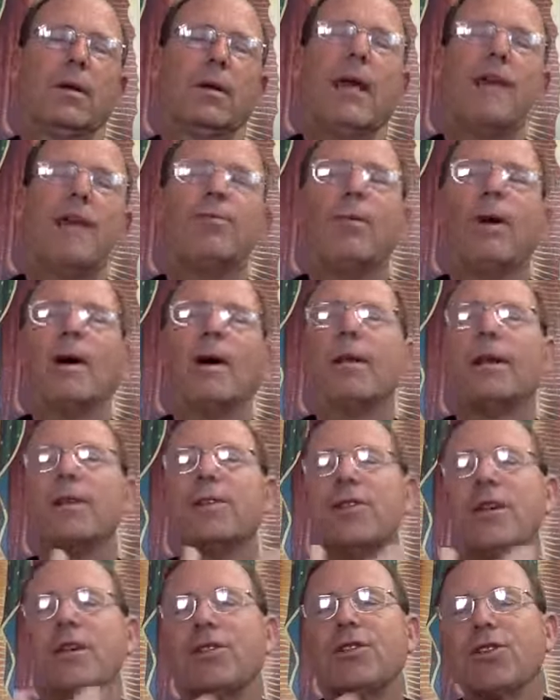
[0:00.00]
as well
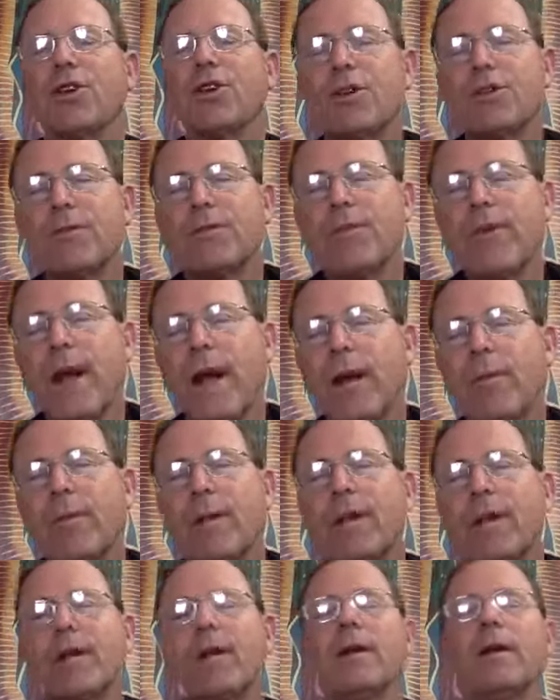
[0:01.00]
as a church
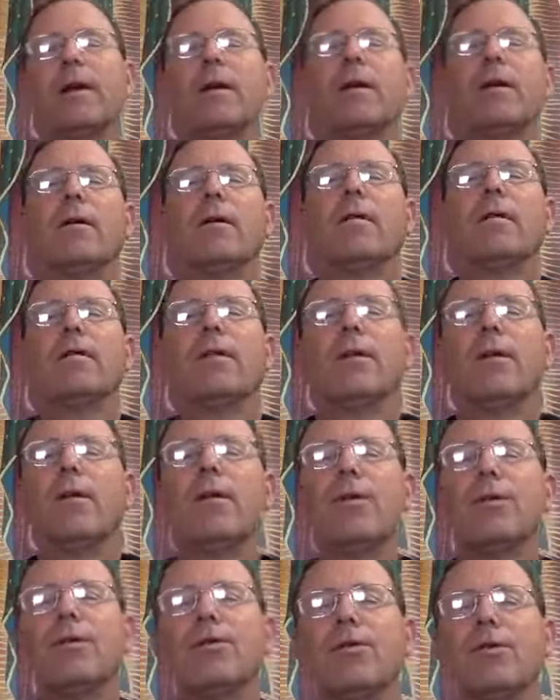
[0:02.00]
family for
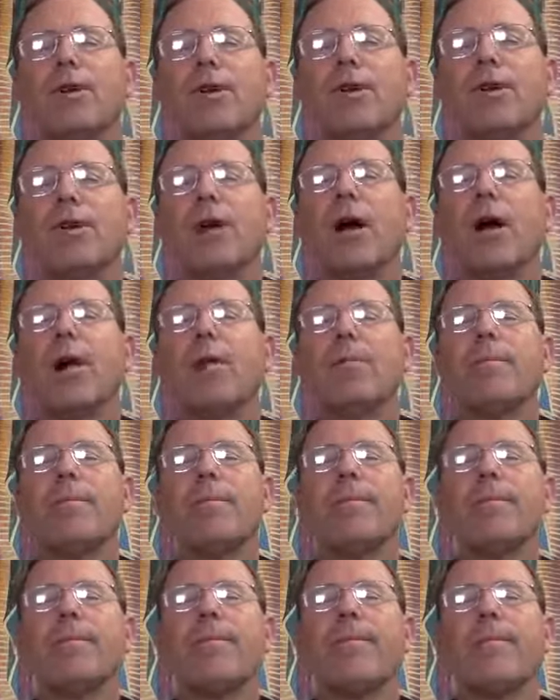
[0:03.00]
those who can come.
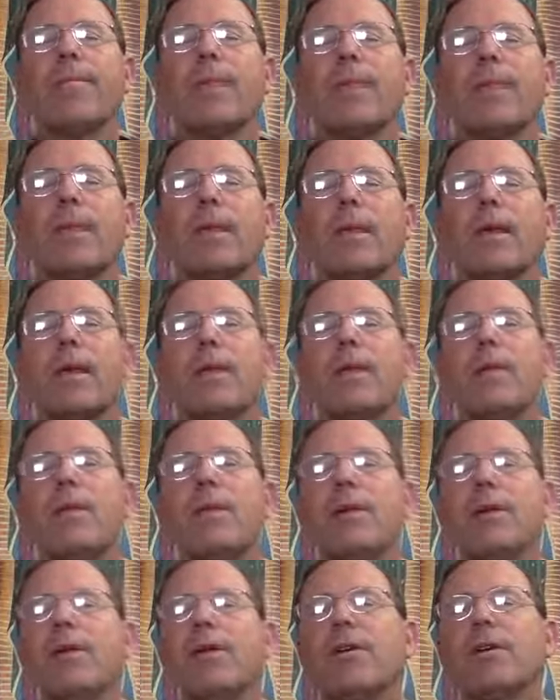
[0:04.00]

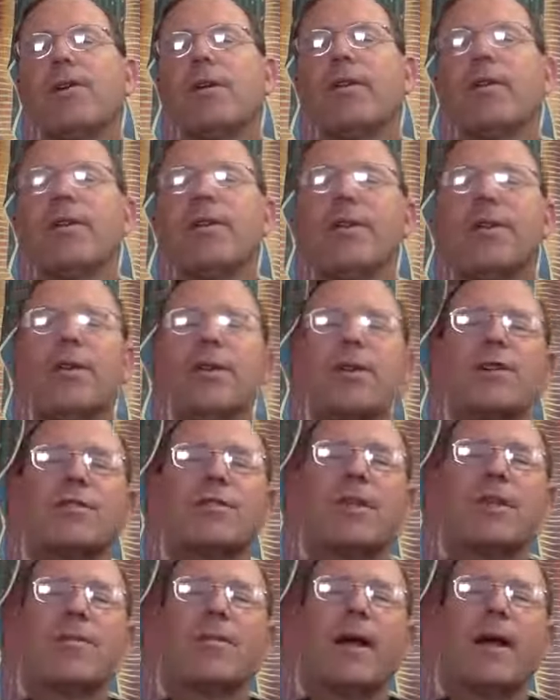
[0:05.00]
Because even though
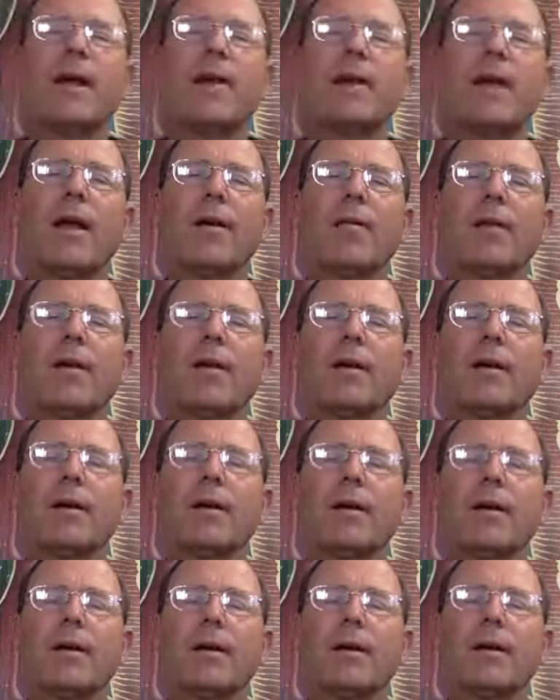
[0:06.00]
there's the
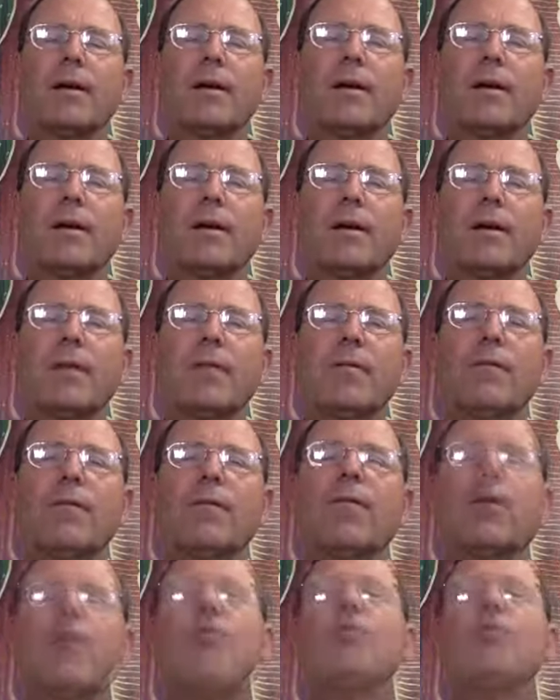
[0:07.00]
pandemic,
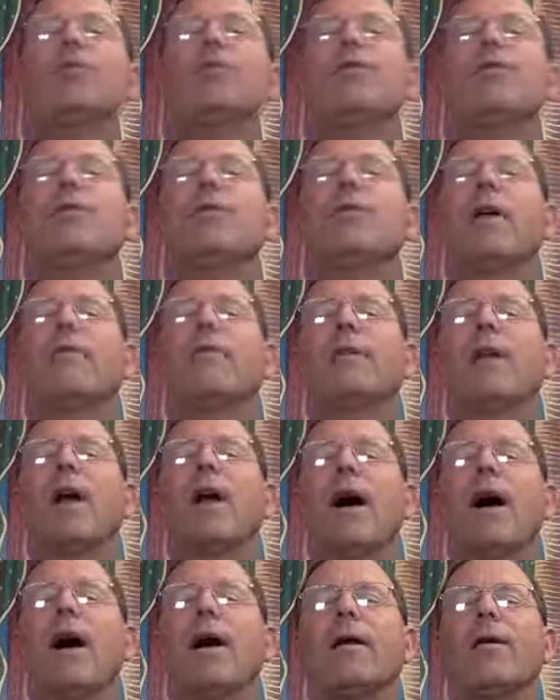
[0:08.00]
for those who love
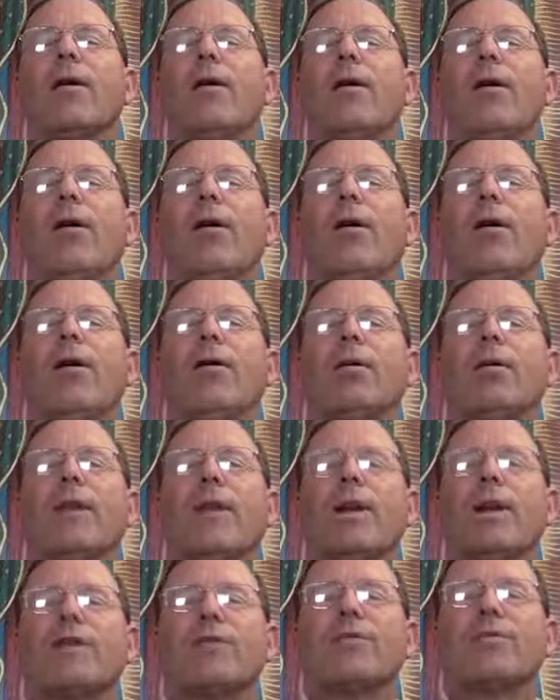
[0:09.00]
God, all
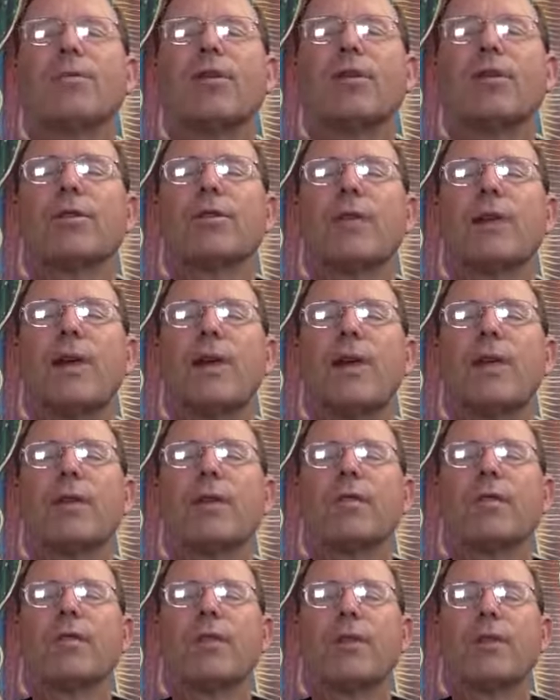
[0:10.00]
things work
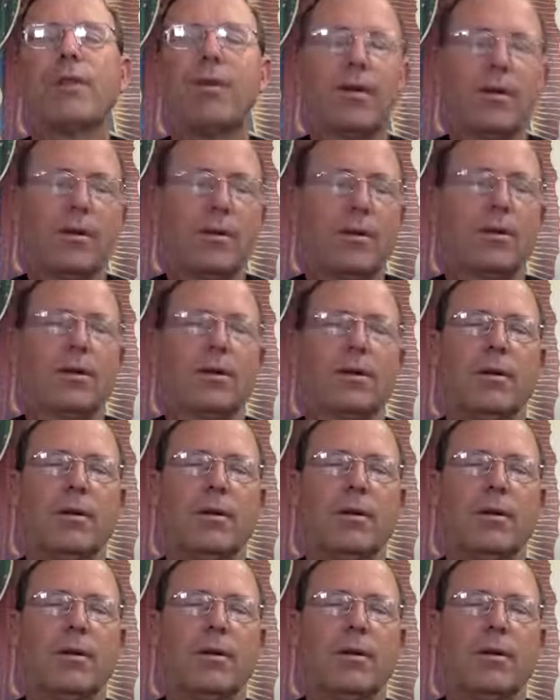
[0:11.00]
together for the good,